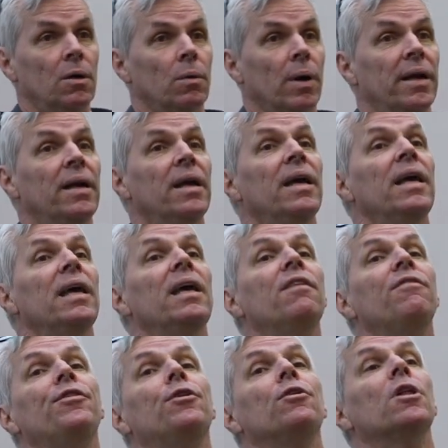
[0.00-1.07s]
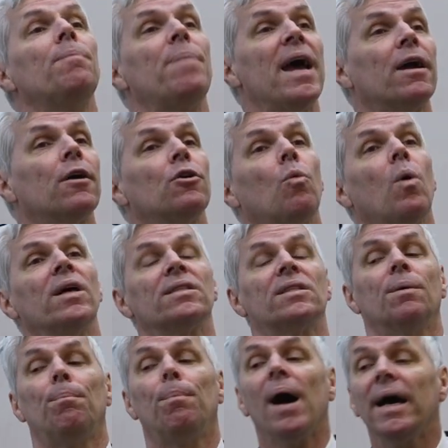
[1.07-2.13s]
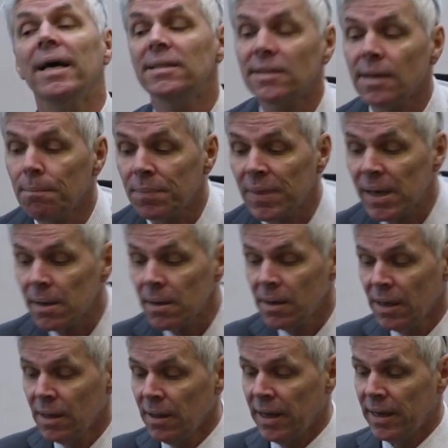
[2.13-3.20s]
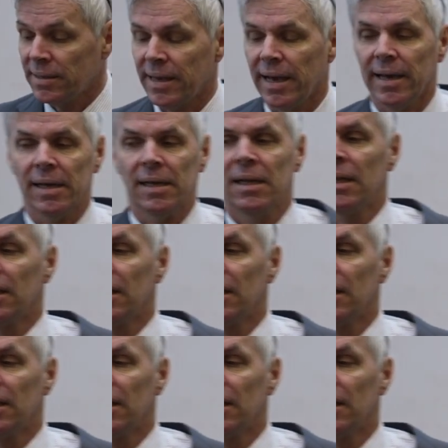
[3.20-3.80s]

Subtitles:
Right? If Hewlett-Packard wants to buy something, they say,